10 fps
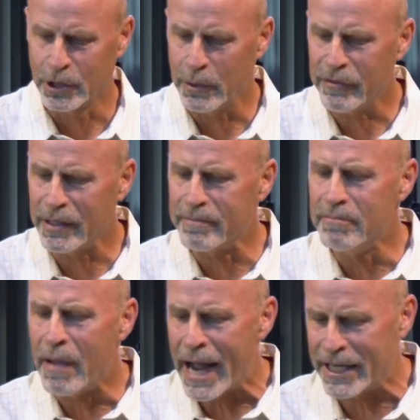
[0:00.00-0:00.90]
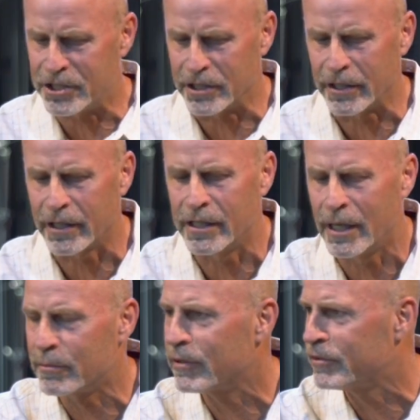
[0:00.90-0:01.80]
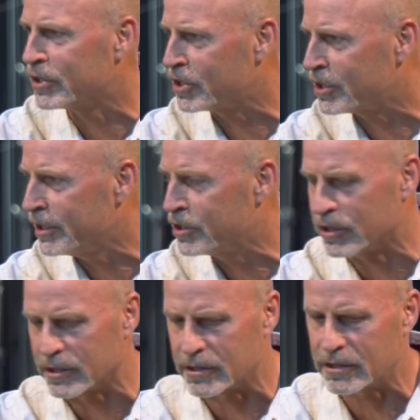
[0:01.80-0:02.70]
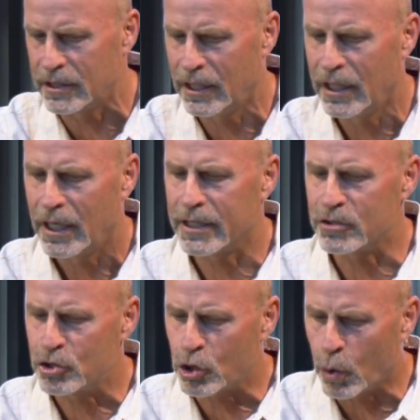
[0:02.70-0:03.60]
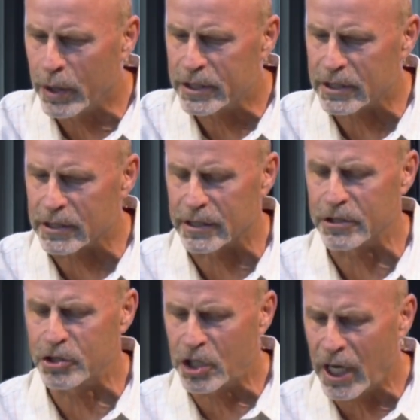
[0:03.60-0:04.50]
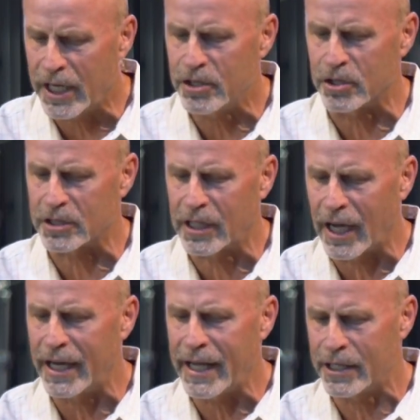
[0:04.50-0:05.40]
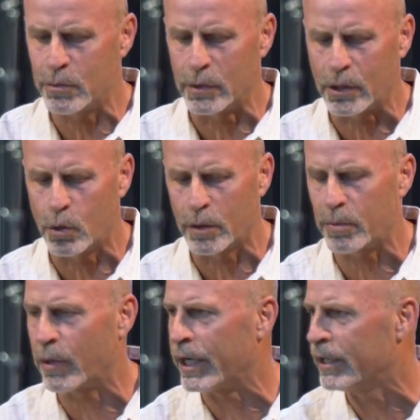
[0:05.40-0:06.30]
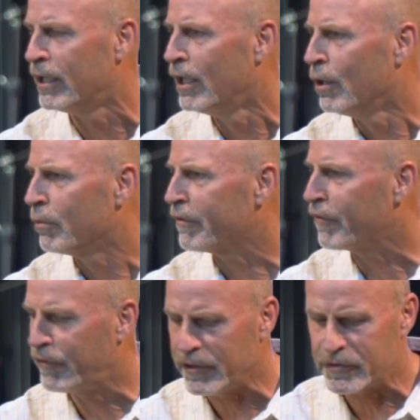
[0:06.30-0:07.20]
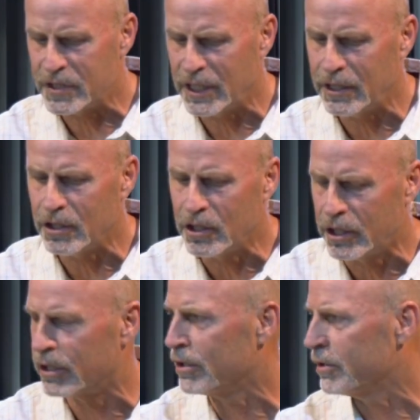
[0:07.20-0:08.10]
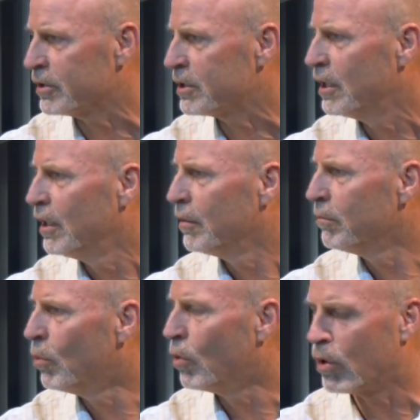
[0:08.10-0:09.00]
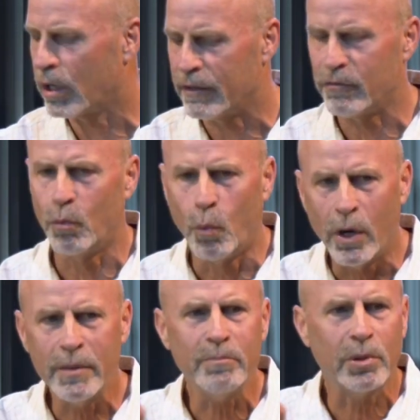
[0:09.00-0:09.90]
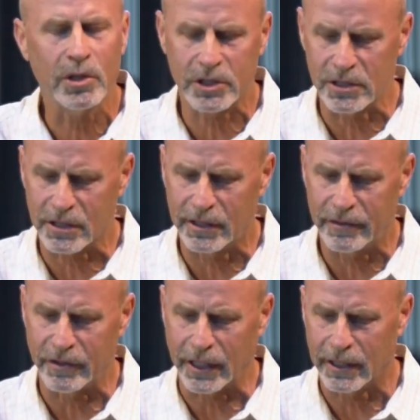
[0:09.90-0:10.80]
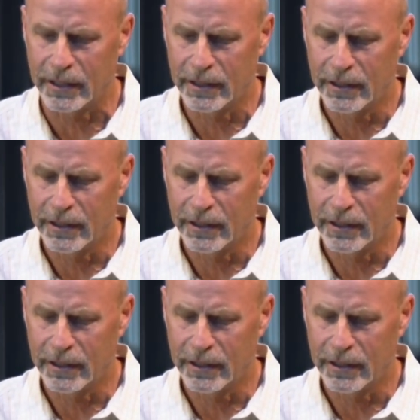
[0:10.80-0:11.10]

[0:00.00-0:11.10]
Can you even imagine the number of decisions and choices and changes God had to incorporate with 15 years more of one person's living?